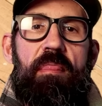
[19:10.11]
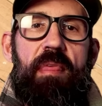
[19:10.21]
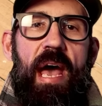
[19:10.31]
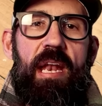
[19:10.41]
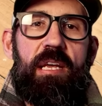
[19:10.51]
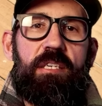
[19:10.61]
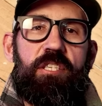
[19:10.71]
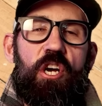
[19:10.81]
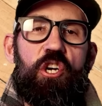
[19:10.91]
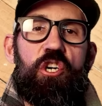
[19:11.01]
That
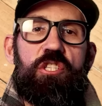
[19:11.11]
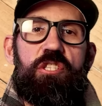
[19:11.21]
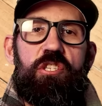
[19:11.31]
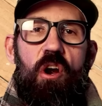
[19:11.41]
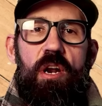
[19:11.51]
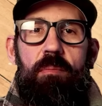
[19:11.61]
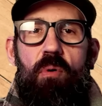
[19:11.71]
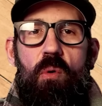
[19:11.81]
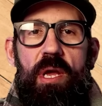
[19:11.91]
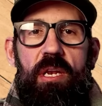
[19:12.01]
is a good starting
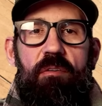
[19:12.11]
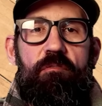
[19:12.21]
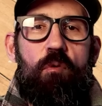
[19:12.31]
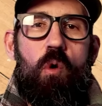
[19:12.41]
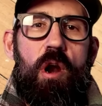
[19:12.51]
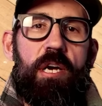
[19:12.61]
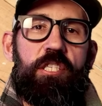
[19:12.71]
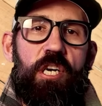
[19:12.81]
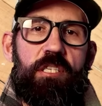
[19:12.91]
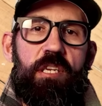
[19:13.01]
point for
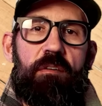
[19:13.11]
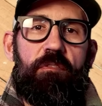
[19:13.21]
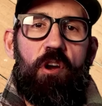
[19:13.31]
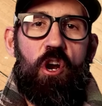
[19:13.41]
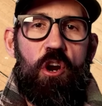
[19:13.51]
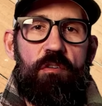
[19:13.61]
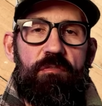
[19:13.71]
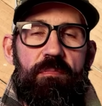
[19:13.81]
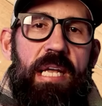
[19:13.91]
adjusting for kerf.